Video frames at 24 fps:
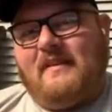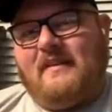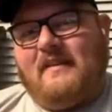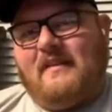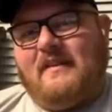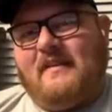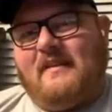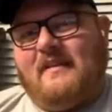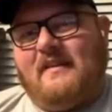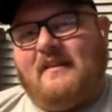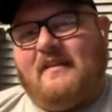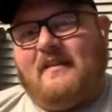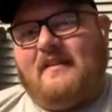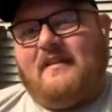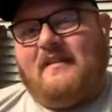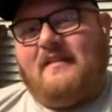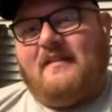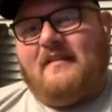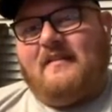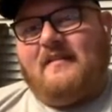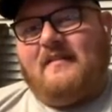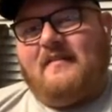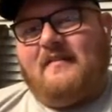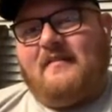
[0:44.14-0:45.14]

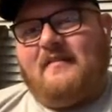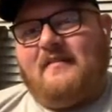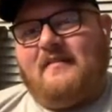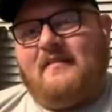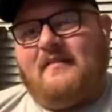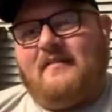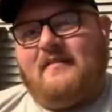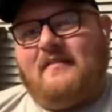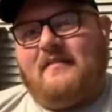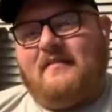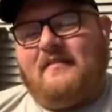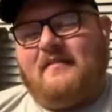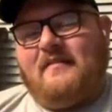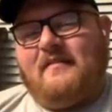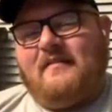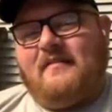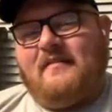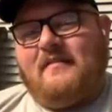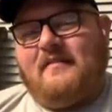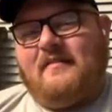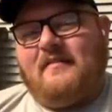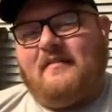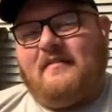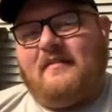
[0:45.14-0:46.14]

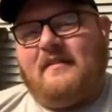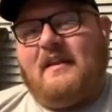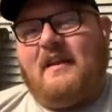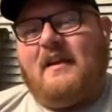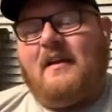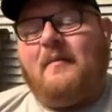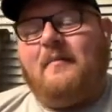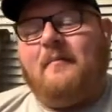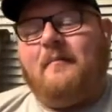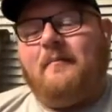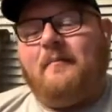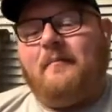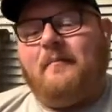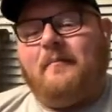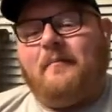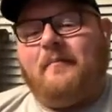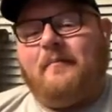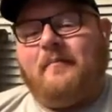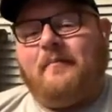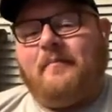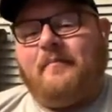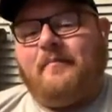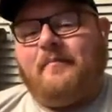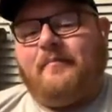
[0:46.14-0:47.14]

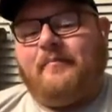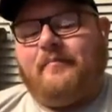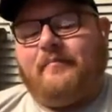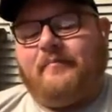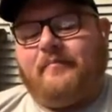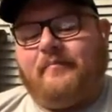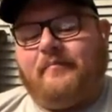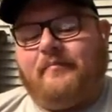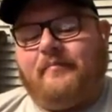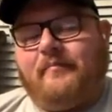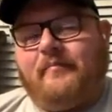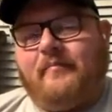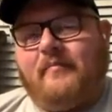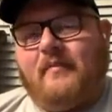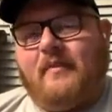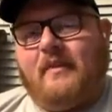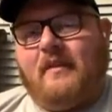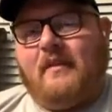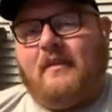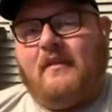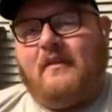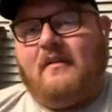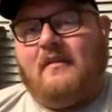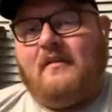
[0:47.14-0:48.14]

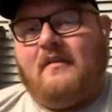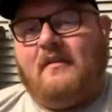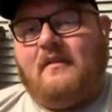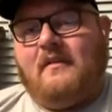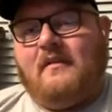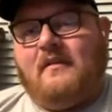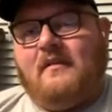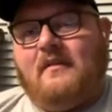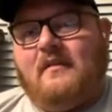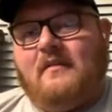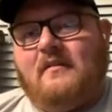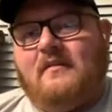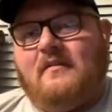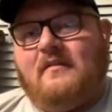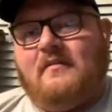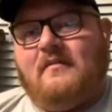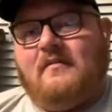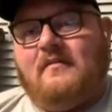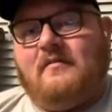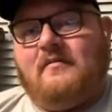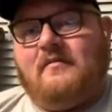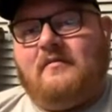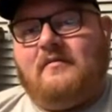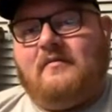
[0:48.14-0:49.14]

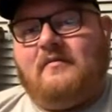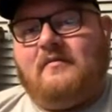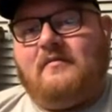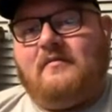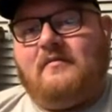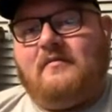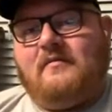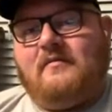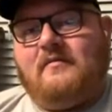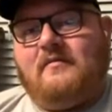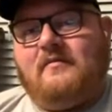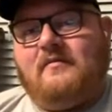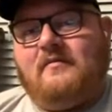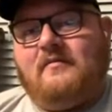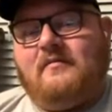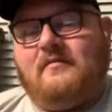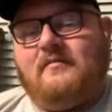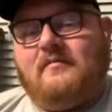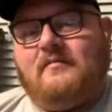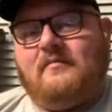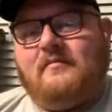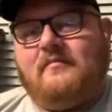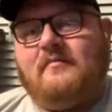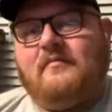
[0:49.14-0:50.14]

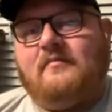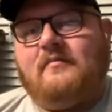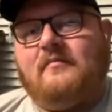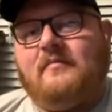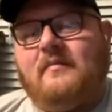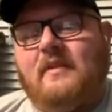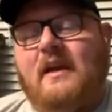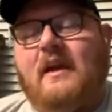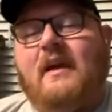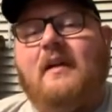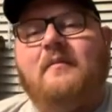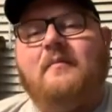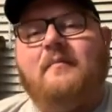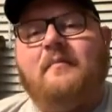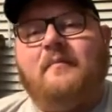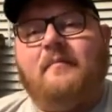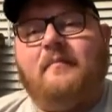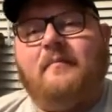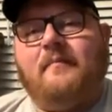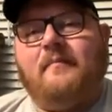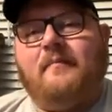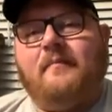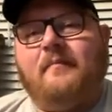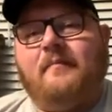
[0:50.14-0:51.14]

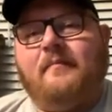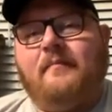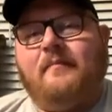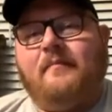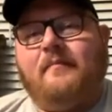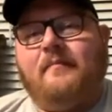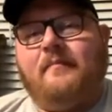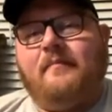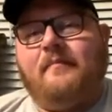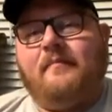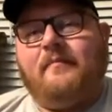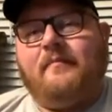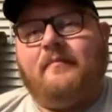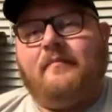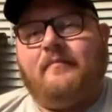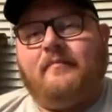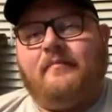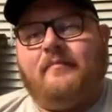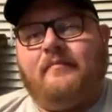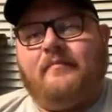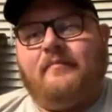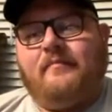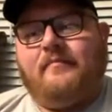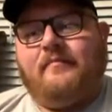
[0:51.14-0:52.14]
This person isn't speaking.